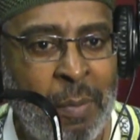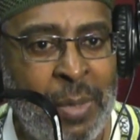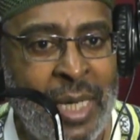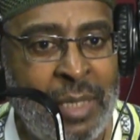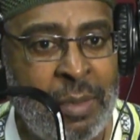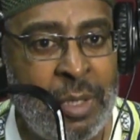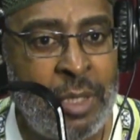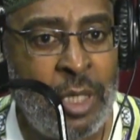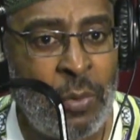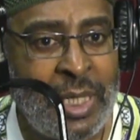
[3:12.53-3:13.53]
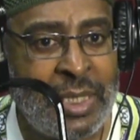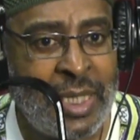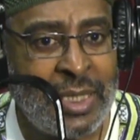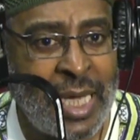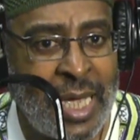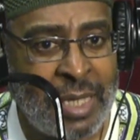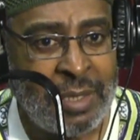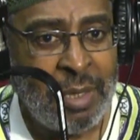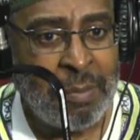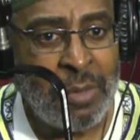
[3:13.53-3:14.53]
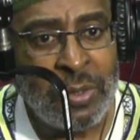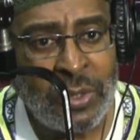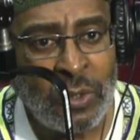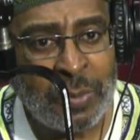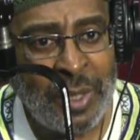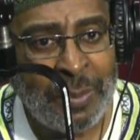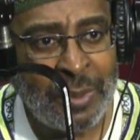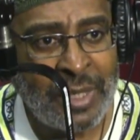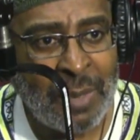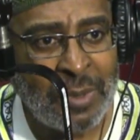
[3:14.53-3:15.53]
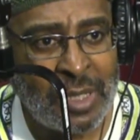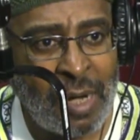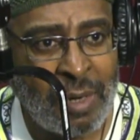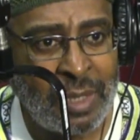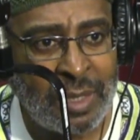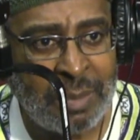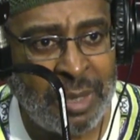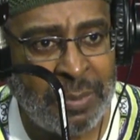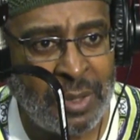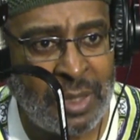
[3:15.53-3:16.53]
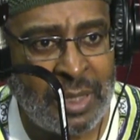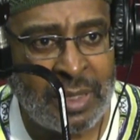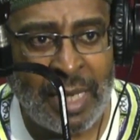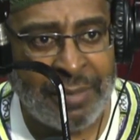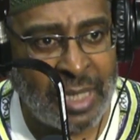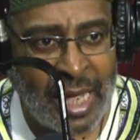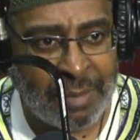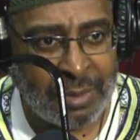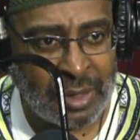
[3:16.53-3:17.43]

But, you know, he did that most of those people that were targeted to be released never got released.